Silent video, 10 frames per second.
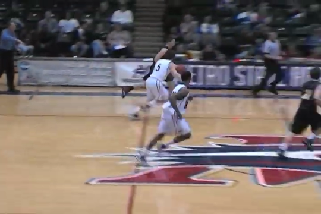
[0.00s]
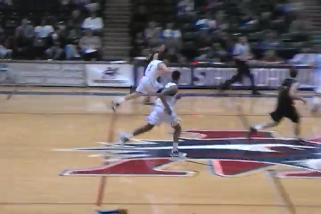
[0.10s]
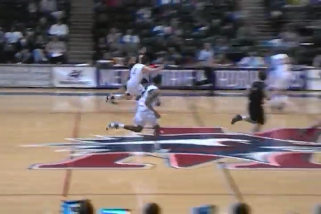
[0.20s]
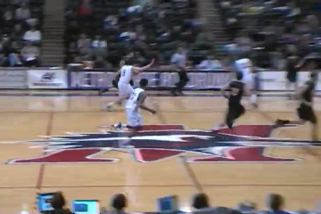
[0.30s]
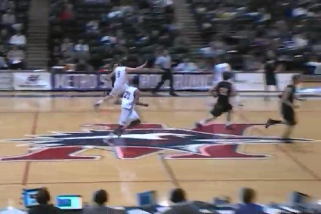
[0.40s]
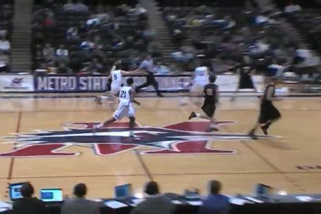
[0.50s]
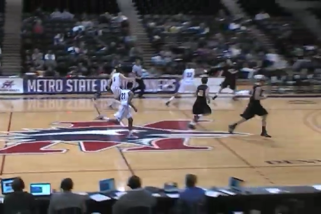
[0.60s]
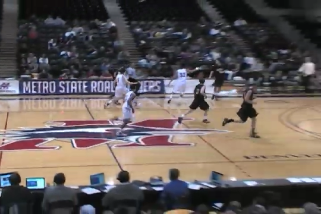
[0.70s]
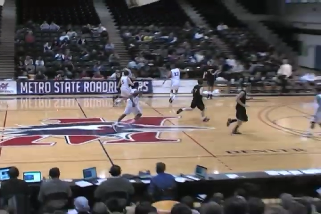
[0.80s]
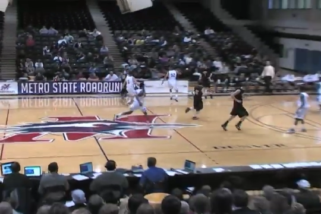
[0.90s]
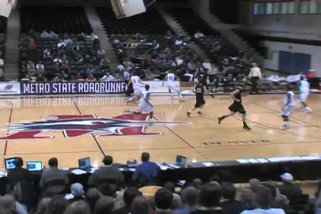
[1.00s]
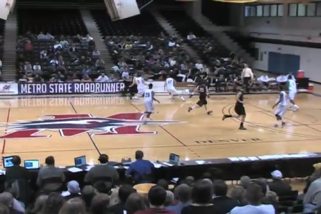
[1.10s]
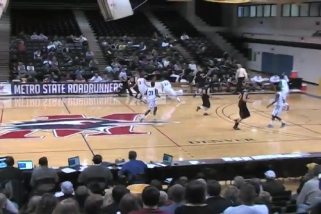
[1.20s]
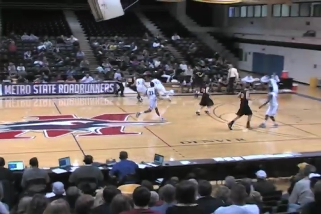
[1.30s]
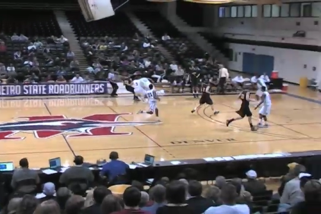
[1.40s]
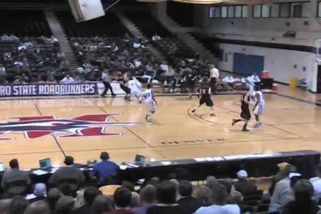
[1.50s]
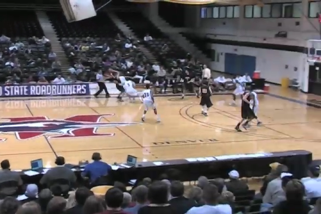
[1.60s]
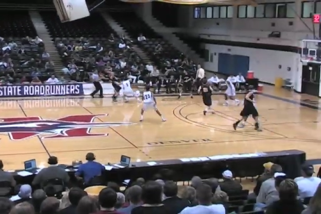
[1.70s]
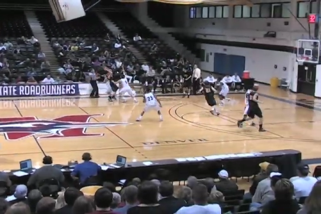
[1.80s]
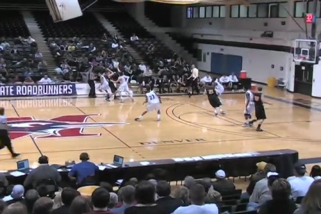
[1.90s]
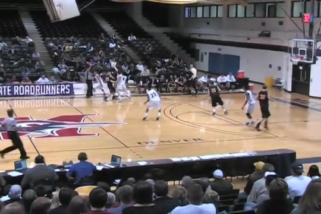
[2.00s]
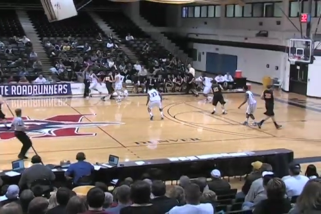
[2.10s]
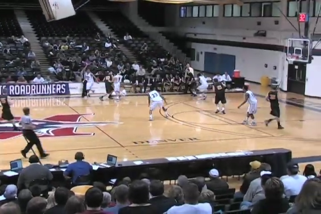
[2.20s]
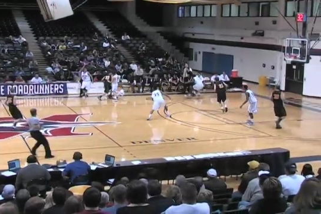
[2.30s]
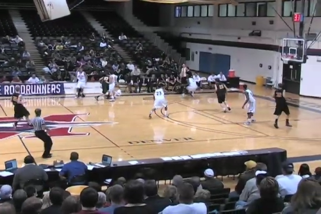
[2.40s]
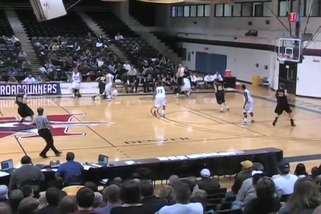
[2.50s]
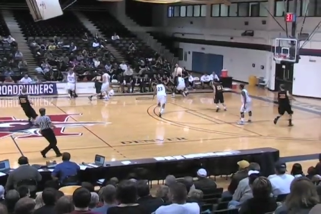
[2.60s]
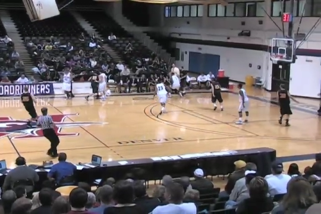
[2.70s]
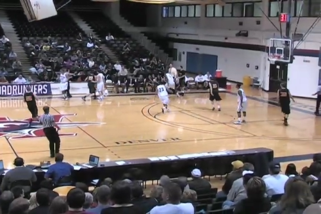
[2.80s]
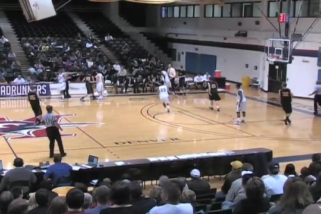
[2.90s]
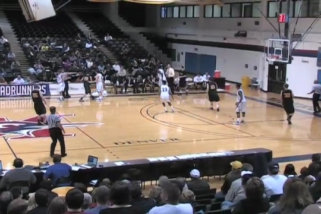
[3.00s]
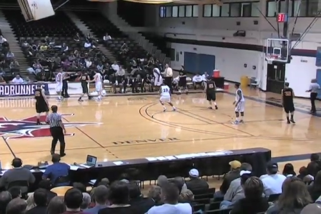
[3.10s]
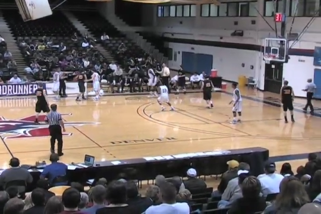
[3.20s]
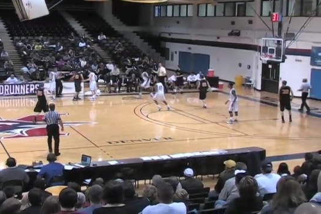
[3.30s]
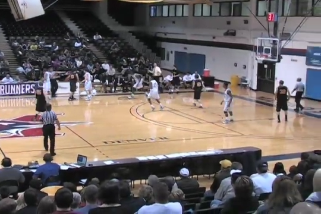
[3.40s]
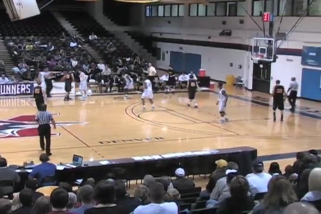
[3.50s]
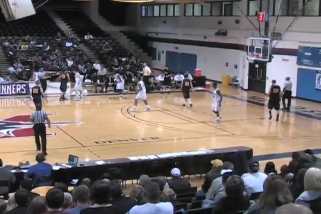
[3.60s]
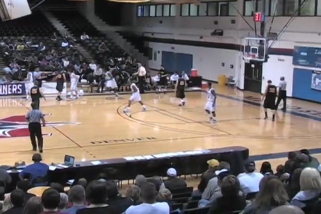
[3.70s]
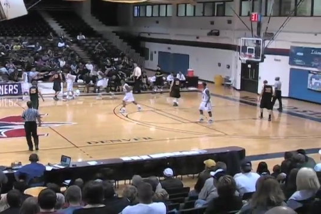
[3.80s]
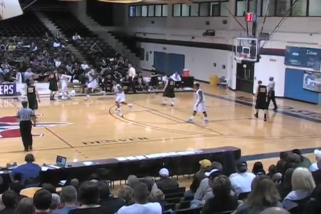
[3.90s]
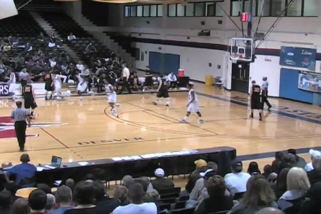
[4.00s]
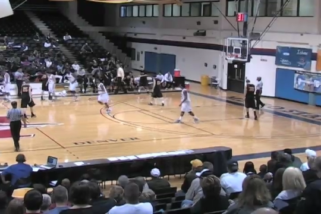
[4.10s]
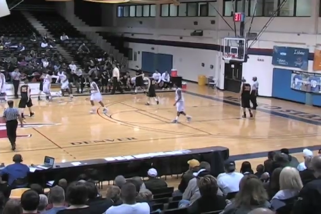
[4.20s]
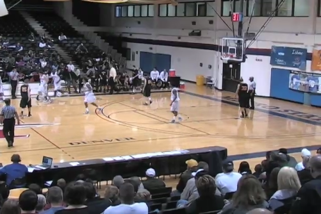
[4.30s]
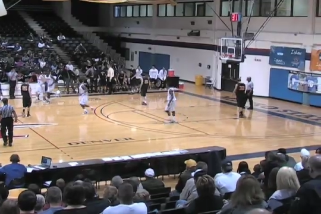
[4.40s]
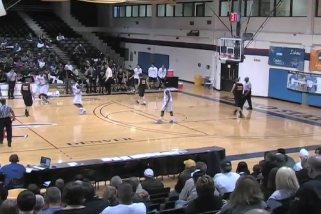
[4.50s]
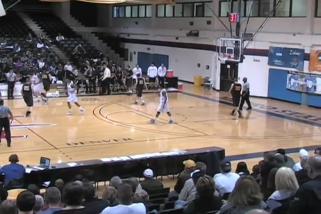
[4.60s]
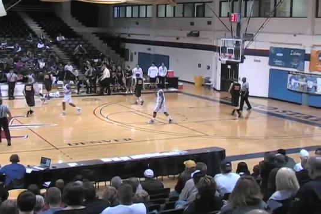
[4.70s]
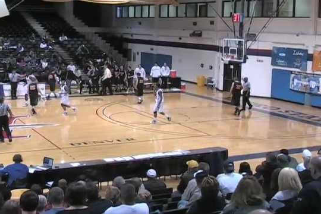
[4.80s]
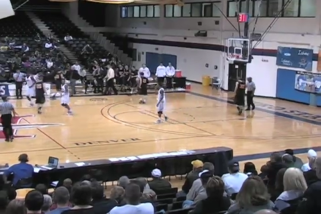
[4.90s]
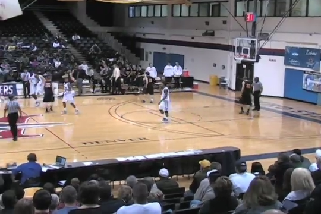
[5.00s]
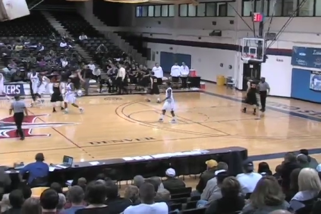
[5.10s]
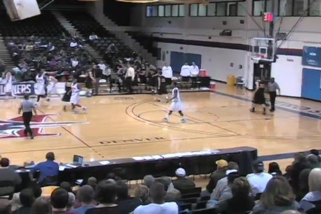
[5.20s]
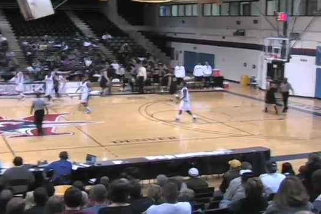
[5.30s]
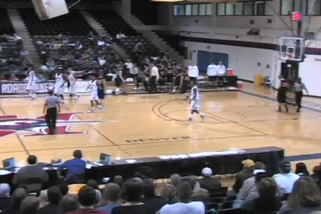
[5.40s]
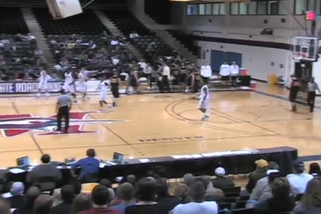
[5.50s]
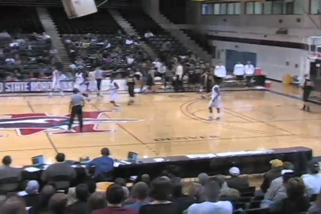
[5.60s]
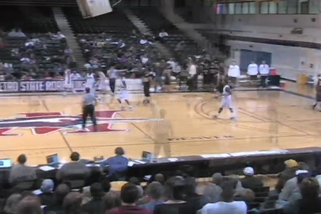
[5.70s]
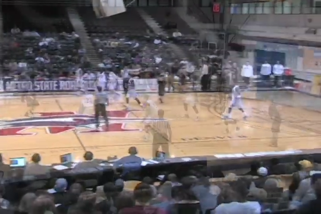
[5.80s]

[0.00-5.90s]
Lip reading: [unreadable: no face in view]